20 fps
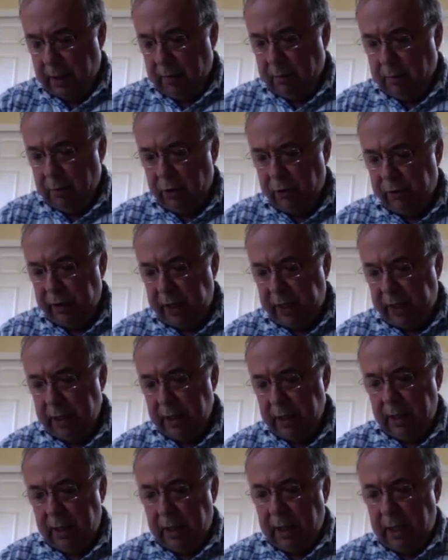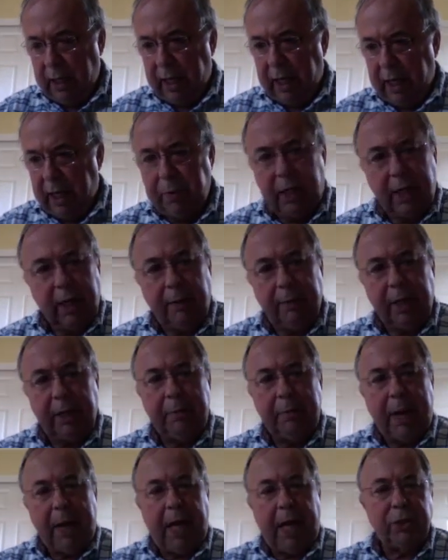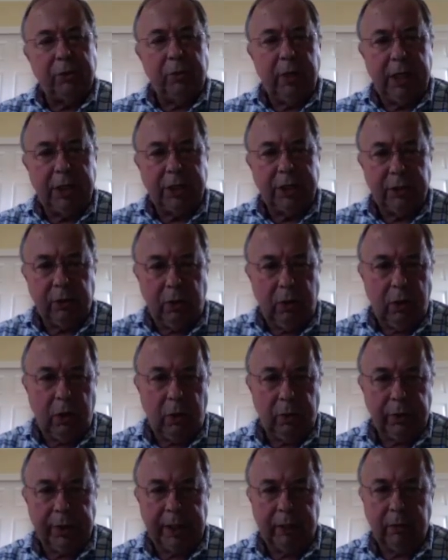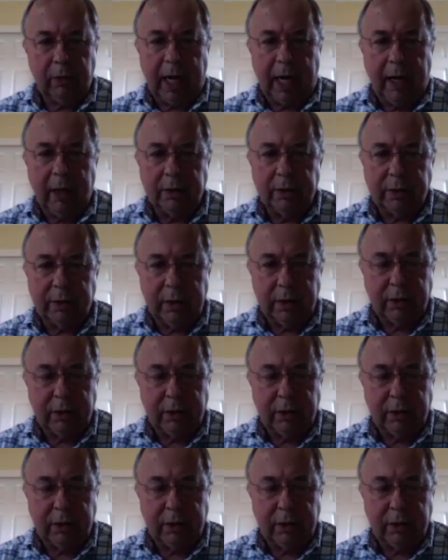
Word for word: movie, as becoming maturational holding grounds.